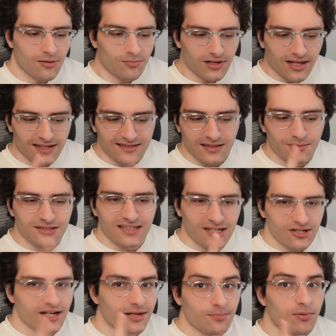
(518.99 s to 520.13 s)
but like
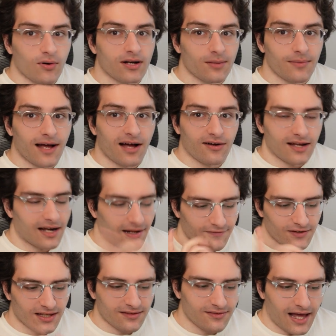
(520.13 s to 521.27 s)
Semi-Sage, I could point him out, and I
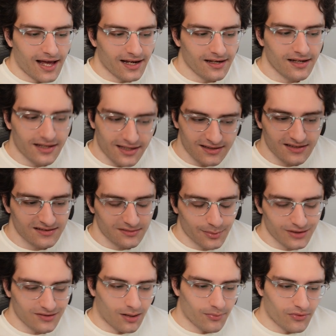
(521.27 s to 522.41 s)
feel like that he needs to
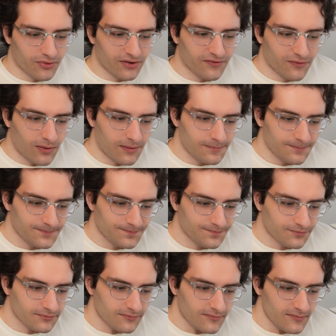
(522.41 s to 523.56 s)
be top three for.
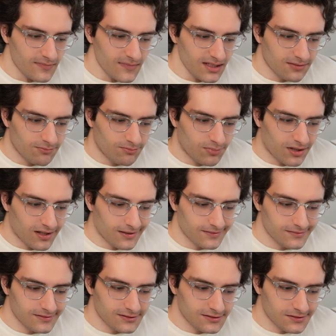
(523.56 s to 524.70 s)
But
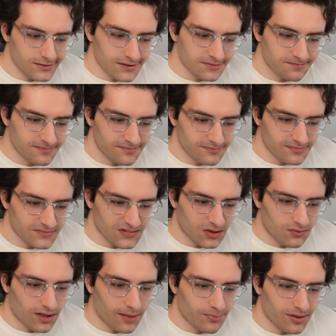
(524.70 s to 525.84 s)
yeah,
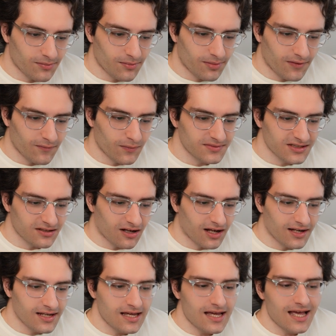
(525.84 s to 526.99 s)
so I put him above
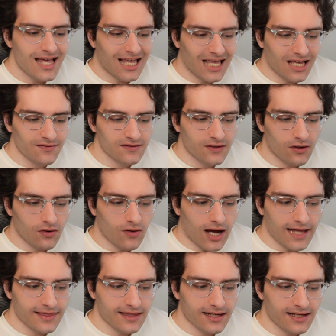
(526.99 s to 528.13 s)
Whimsicott, even though
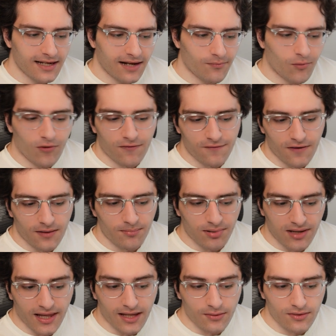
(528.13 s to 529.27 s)
I think I'd have more fun
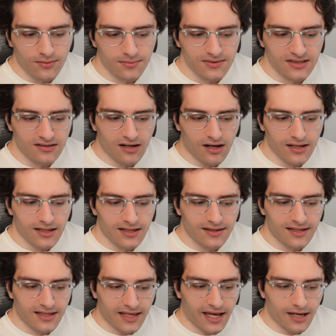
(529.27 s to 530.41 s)
playing with Whimsicott in
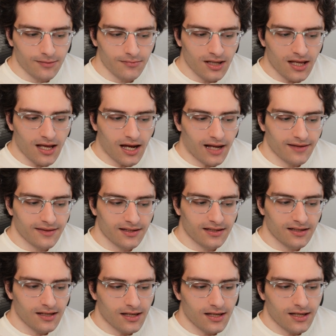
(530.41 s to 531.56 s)
the game. I
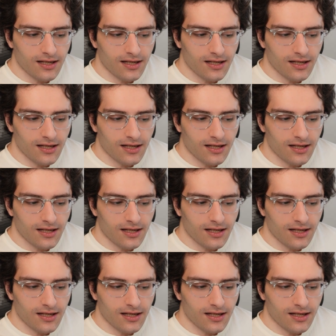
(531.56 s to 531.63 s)
think